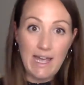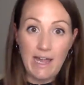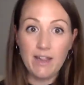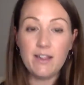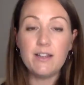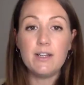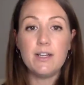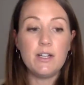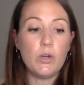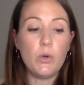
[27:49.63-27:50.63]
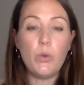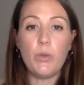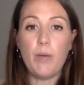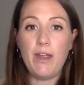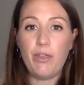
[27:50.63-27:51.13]
a cell
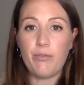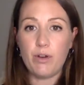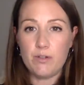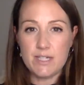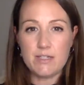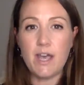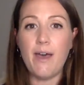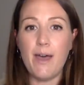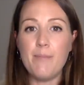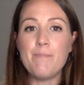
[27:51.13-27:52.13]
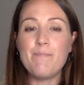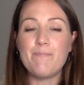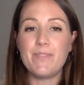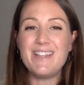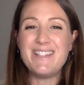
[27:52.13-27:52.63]
all the way through to
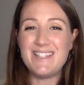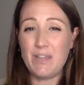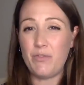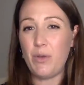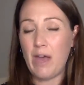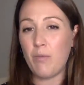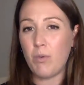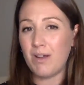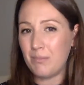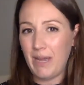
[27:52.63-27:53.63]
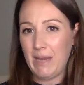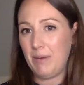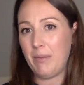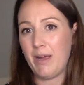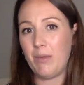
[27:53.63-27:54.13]
term. This is if you have one
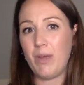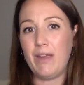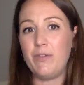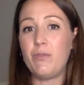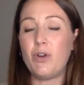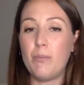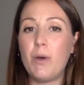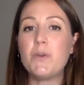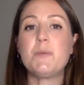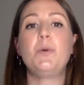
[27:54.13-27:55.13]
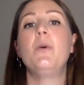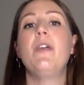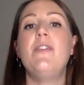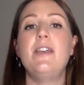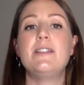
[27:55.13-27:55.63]
baby, by the way. If you've got
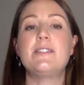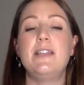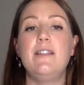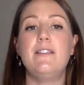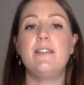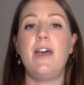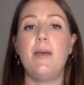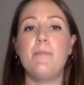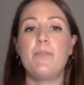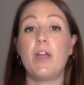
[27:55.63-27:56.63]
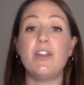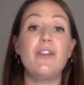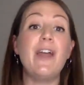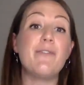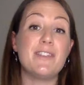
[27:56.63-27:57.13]
multiple, then this is, um,
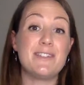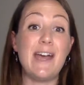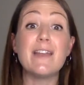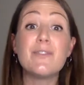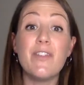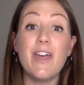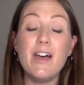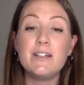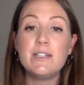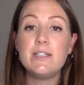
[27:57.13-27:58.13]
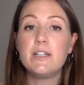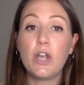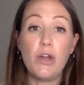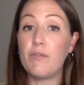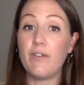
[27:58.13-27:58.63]
I don't have the stats for that,
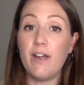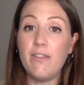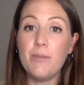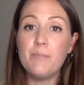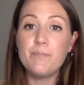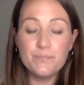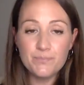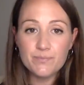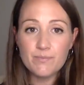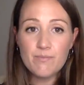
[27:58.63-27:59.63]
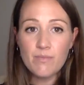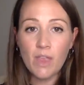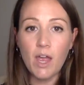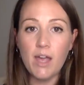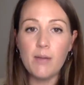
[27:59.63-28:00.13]
couldn't find them.
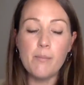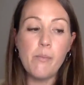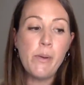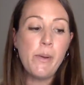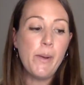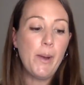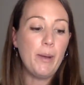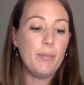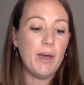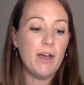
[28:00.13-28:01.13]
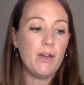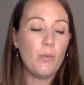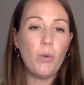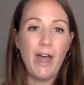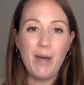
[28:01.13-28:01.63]
Um, but
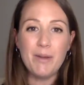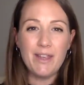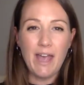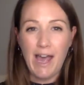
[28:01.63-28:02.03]
what, how many